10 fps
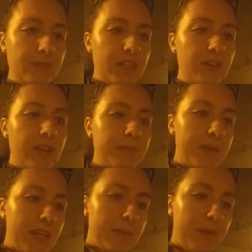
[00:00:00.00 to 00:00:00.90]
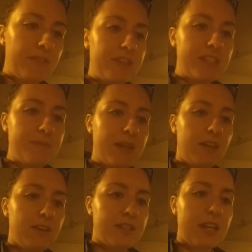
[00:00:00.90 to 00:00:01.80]
You like me? I pay for these men
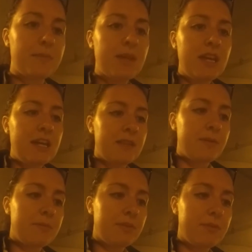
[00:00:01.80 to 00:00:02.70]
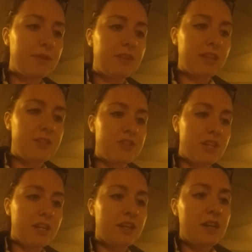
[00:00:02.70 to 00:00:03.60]
all time. Pimp rebuked the
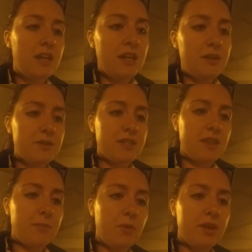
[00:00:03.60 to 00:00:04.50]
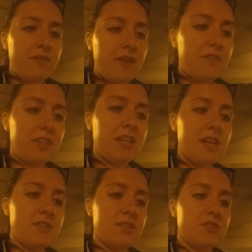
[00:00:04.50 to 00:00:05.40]
legionnaire, who was on the point of offering the
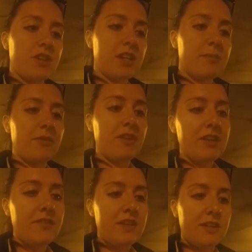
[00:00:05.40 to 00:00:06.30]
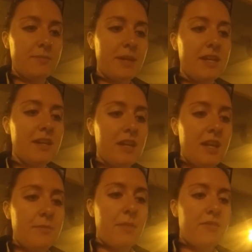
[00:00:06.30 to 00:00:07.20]
consul a drink. My friend of England, man.
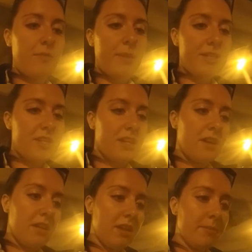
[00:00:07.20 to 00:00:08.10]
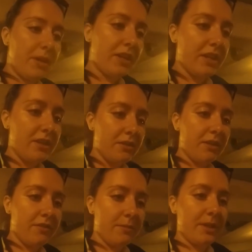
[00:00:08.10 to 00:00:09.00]
My from all American no
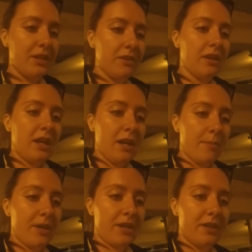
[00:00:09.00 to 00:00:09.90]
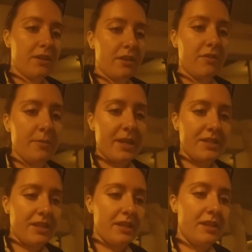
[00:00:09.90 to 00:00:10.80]
good for me no. American no good for
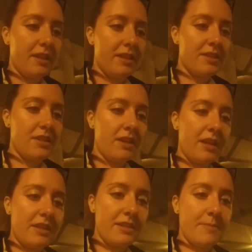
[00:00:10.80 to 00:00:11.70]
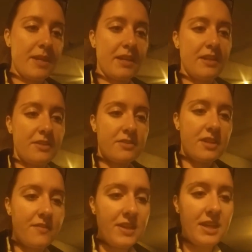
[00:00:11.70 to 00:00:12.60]
Mexican. These donkey, these men. No
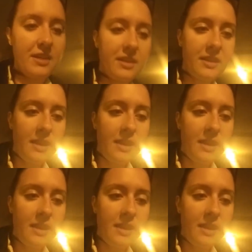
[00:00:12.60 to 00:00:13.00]
savvy nada.